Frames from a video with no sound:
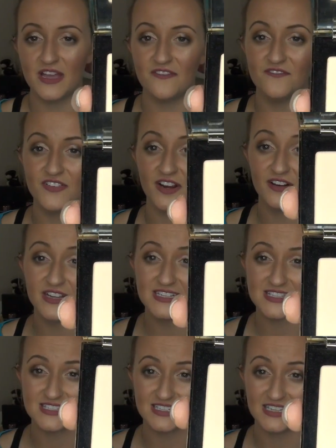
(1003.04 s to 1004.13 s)
a very
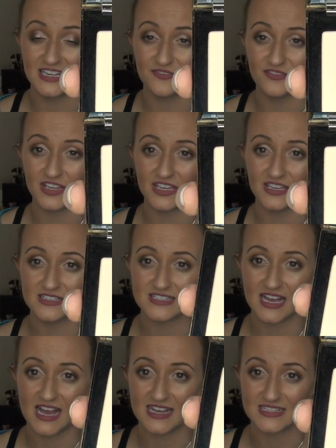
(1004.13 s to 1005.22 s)
significant
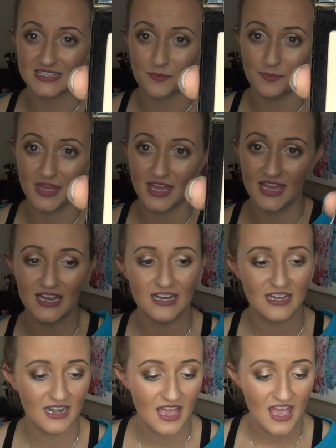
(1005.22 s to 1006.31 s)
size
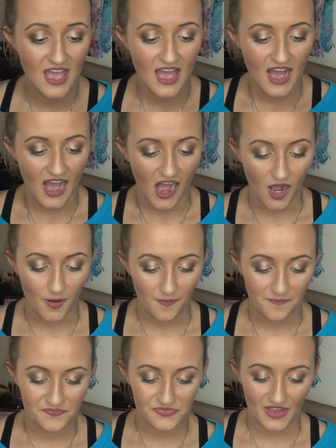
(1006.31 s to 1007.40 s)
pan. Um,